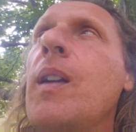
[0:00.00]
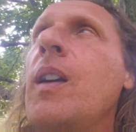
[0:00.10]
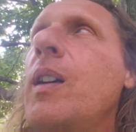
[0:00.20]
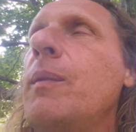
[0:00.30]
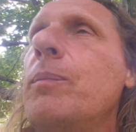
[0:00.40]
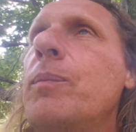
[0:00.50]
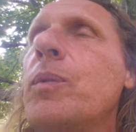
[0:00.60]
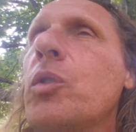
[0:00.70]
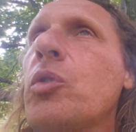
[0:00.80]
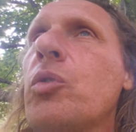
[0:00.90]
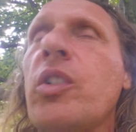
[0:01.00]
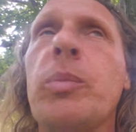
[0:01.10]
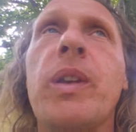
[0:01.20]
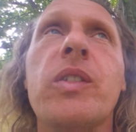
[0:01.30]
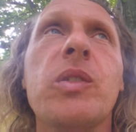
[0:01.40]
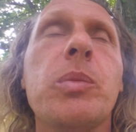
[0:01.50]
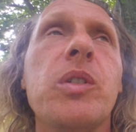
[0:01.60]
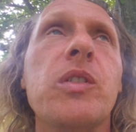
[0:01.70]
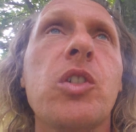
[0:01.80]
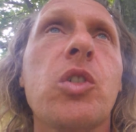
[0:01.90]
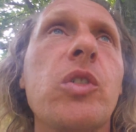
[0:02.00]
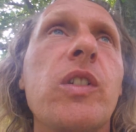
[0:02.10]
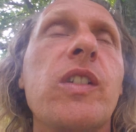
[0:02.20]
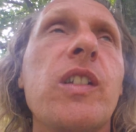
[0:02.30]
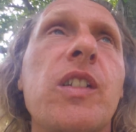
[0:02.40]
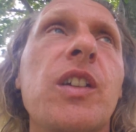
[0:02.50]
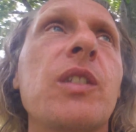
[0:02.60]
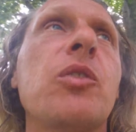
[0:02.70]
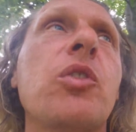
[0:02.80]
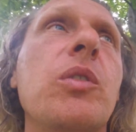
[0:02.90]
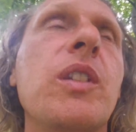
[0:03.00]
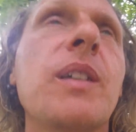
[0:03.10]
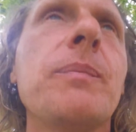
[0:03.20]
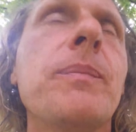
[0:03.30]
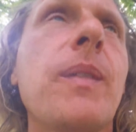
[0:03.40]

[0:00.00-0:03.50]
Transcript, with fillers: um, trespass upon the courtesy that I have shown them,